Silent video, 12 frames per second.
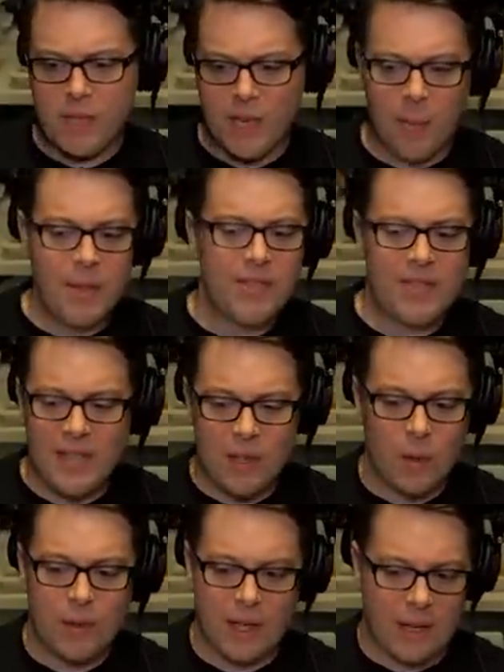Uh, but you see the
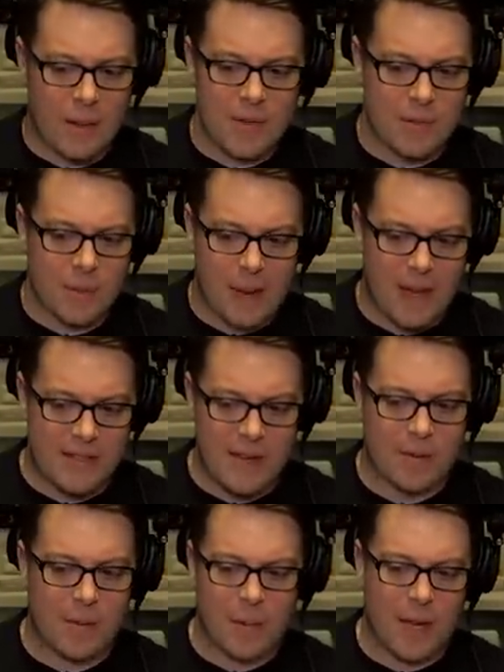whole thing. yeah. Mr. McMahon,
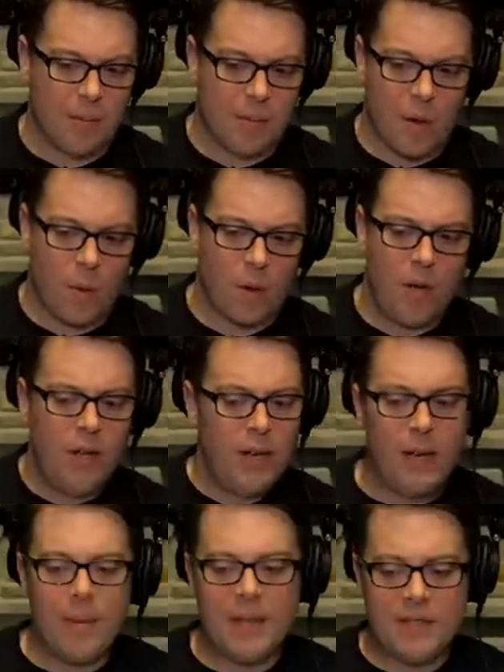Stephanie McMahon, Paul.
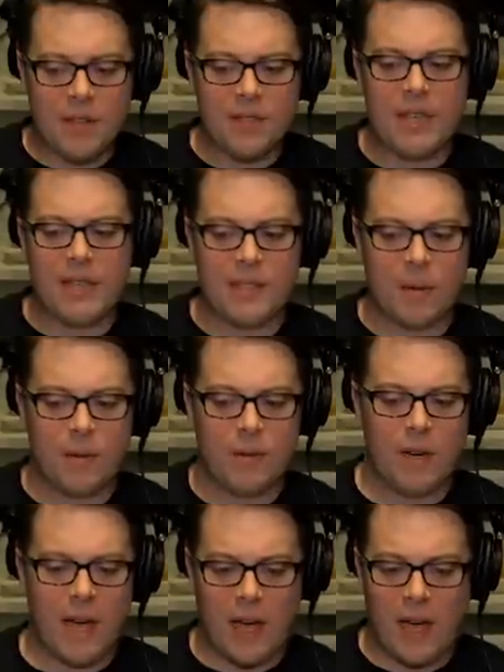I mean, it's all things that
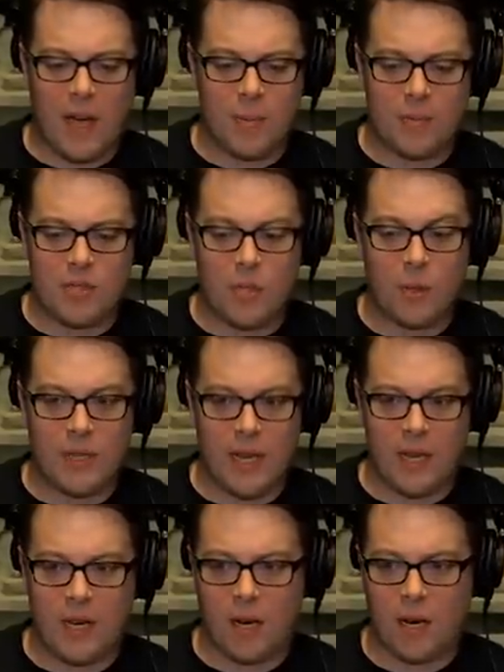uh, I'm stoked to
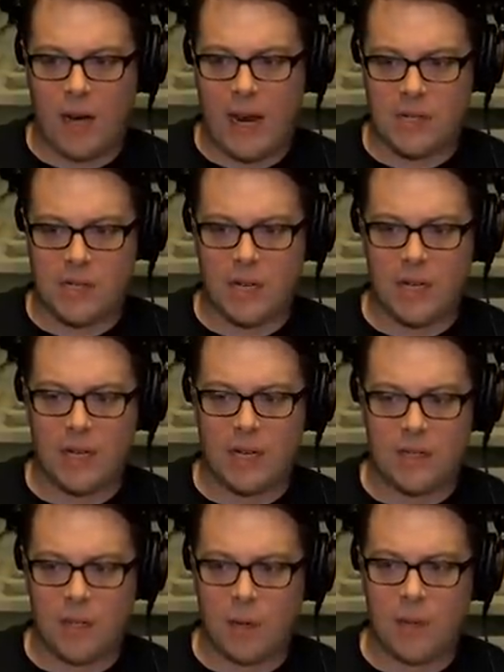get in here and actually
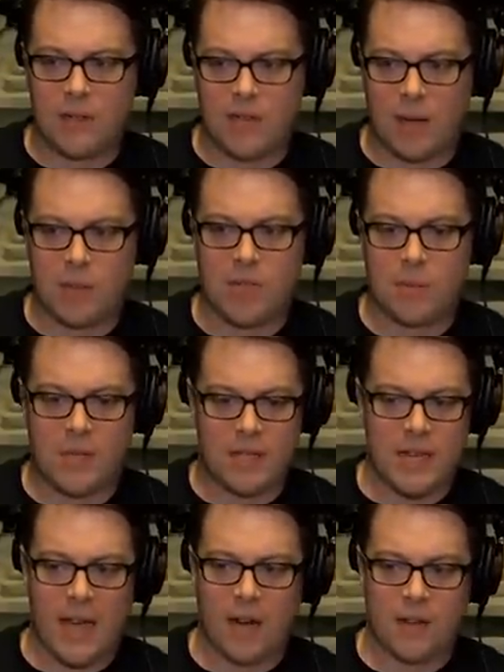collect the arenas, championships, the
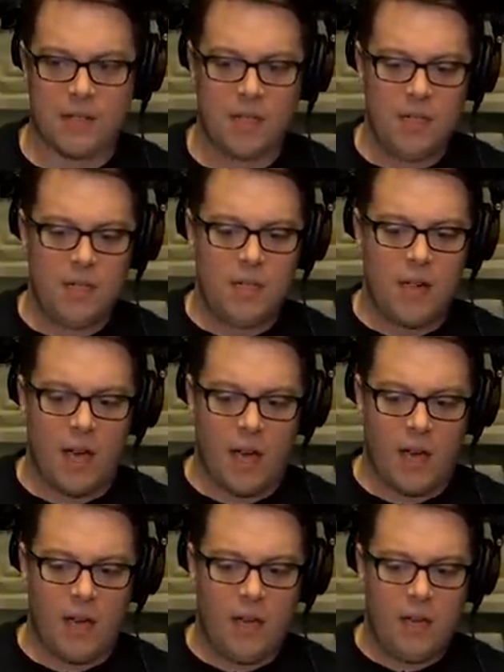attires,
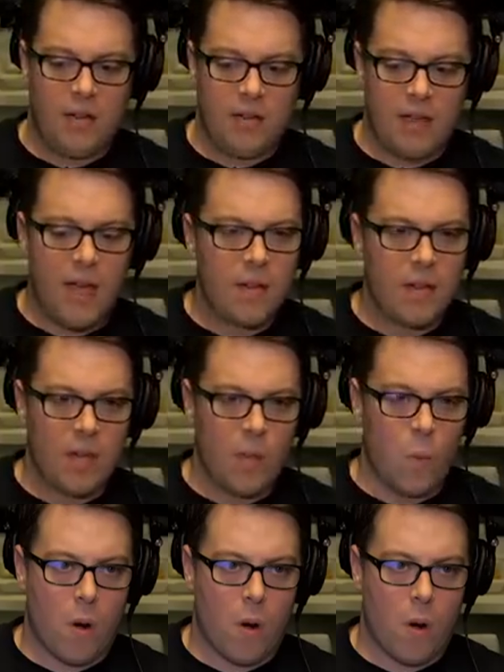uh, everything you